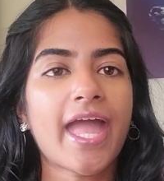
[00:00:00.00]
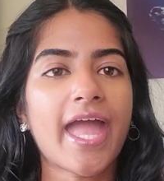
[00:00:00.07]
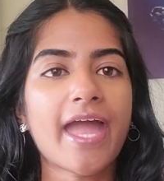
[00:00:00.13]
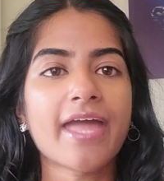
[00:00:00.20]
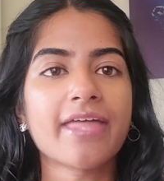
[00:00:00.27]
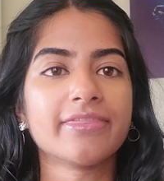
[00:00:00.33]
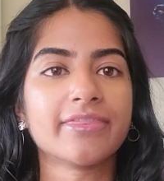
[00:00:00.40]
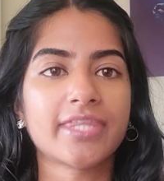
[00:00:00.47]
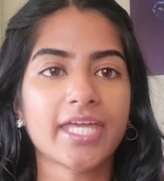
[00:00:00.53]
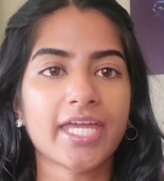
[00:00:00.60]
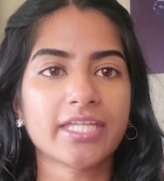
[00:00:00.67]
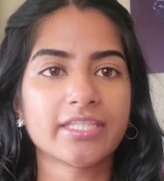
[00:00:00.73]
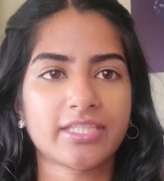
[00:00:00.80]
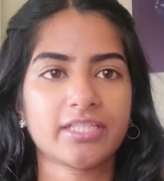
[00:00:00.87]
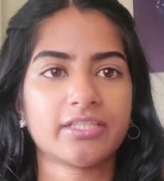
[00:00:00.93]
and
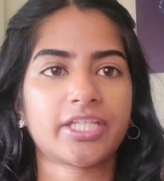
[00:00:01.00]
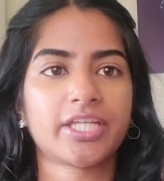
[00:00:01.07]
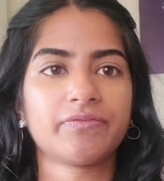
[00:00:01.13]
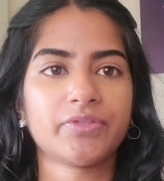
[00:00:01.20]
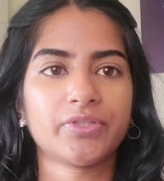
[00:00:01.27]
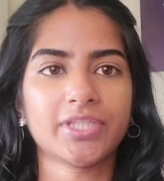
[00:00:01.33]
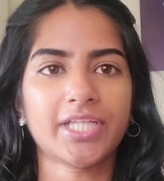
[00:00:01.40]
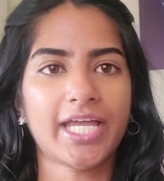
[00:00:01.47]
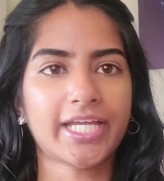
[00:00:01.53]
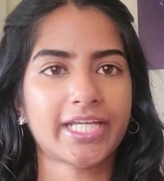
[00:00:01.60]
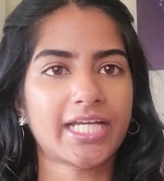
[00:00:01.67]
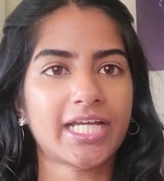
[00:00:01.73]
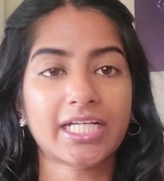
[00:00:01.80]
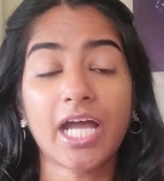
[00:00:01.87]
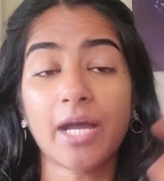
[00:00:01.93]
then they'll give you like
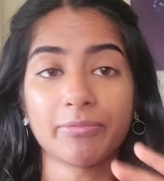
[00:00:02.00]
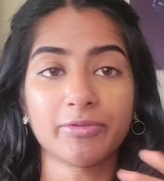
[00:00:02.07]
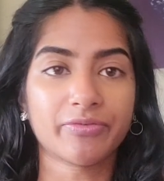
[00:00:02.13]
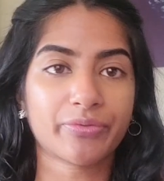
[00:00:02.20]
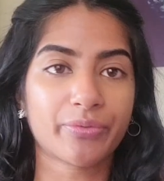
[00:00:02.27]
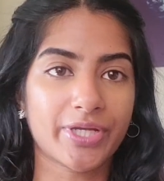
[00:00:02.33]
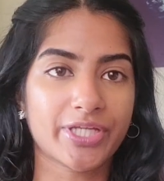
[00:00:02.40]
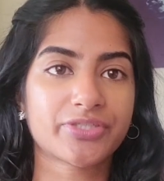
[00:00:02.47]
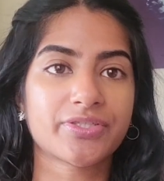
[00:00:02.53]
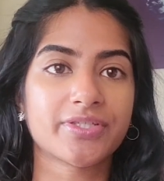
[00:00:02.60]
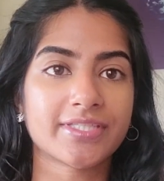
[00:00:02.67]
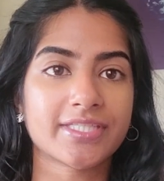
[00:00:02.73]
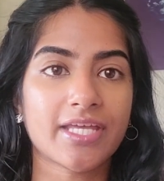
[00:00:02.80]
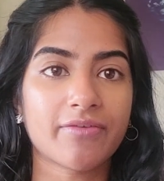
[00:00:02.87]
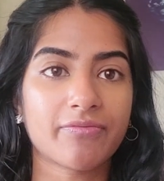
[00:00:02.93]
a couple of
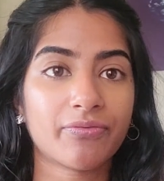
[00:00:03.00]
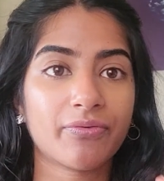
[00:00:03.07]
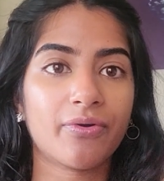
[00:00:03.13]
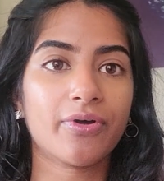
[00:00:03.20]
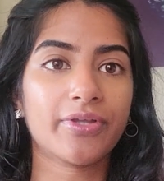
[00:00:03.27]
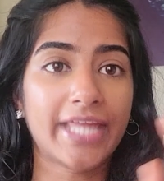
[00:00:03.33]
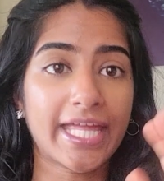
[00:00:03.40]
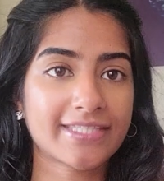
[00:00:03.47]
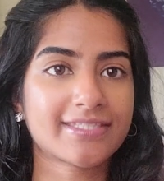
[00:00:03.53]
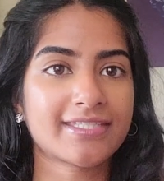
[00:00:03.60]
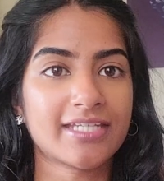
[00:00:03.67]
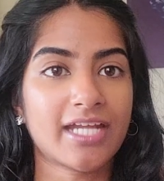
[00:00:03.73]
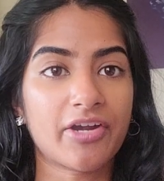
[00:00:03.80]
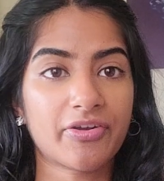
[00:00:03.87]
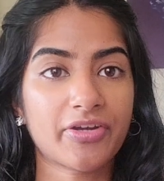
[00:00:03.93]
questions for that
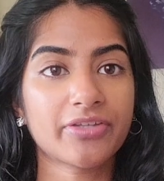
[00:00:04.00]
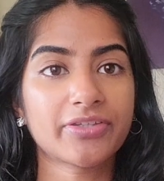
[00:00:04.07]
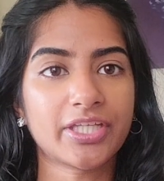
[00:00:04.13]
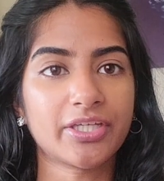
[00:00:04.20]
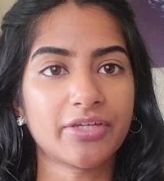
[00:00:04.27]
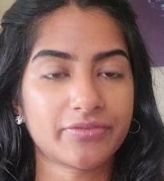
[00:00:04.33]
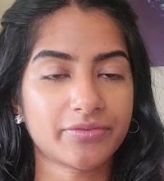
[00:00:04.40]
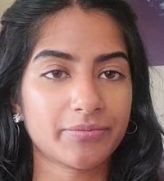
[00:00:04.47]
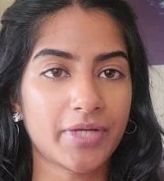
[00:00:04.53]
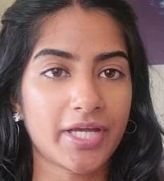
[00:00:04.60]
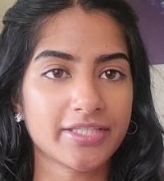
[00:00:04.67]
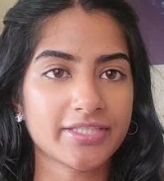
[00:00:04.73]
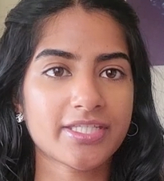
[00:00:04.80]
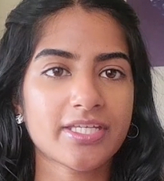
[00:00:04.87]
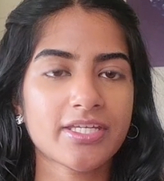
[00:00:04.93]
scenario that you have to
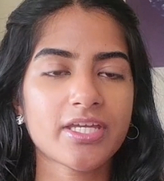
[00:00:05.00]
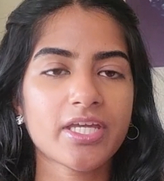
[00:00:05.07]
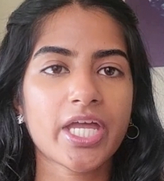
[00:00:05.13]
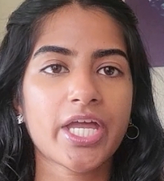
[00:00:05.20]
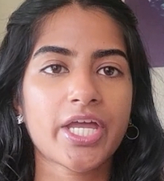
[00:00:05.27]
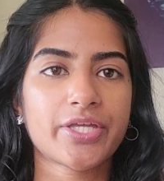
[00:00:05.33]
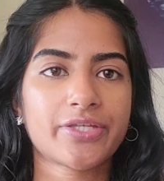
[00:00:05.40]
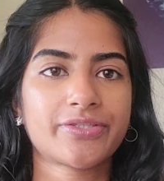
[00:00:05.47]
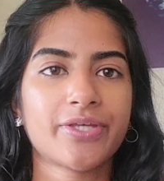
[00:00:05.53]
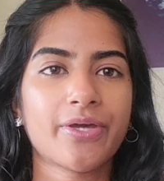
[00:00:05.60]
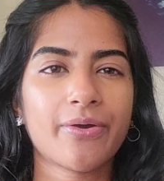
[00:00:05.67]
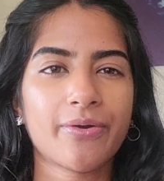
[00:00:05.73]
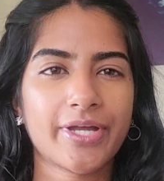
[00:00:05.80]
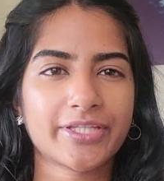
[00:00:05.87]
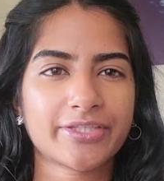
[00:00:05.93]
answer.
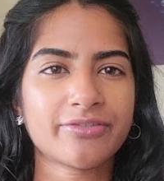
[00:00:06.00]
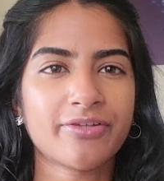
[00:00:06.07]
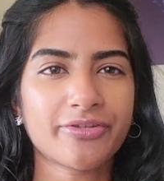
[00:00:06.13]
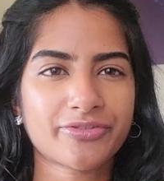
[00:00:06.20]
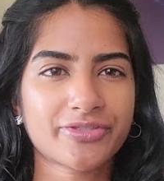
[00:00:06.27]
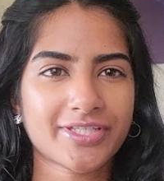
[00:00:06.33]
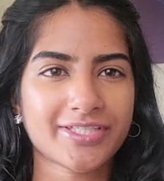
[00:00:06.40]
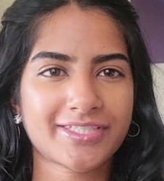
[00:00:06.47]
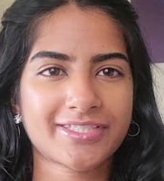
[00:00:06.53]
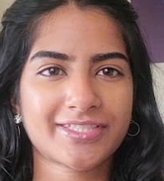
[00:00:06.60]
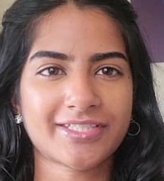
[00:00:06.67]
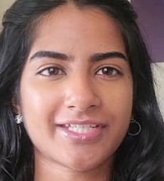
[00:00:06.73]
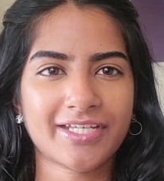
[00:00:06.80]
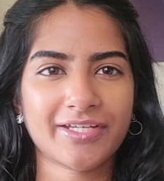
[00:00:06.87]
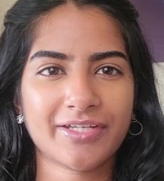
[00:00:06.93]
So it's not
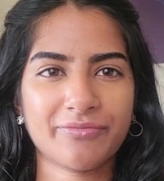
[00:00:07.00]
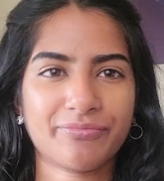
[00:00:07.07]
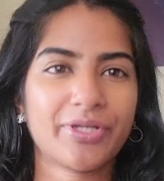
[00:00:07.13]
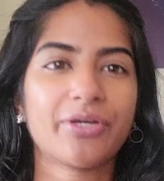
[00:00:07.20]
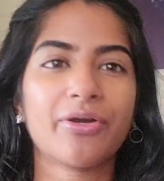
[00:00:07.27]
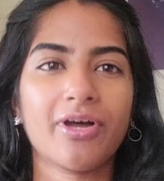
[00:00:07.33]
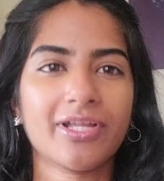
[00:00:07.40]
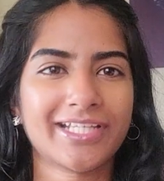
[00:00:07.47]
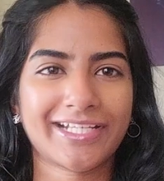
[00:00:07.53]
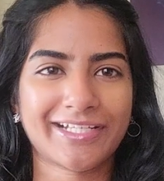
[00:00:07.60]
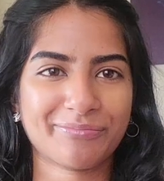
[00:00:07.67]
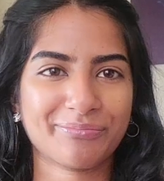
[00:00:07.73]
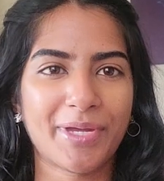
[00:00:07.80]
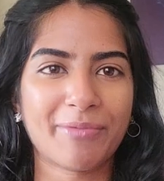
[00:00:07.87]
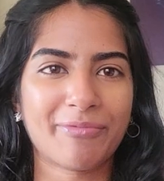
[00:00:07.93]
just recalling
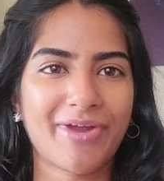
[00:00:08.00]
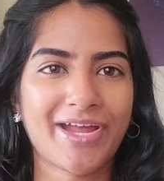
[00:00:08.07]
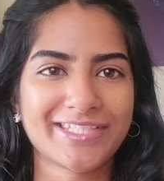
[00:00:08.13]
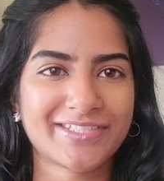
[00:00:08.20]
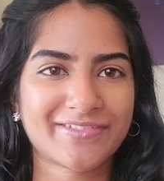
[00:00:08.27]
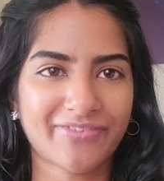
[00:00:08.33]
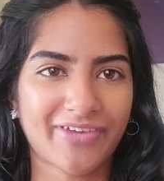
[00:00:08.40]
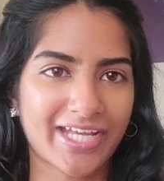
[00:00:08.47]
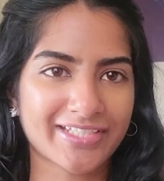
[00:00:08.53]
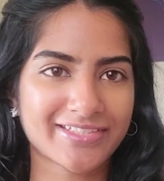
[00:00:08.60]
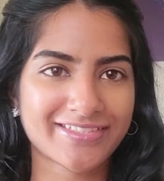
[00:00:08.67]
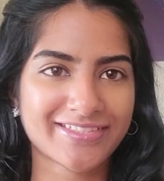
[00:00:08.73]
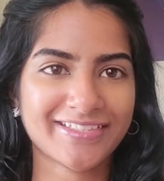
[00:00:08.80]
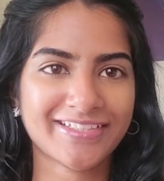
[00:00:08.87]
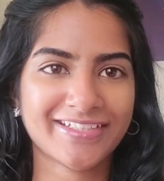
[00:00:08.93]
memorized facts.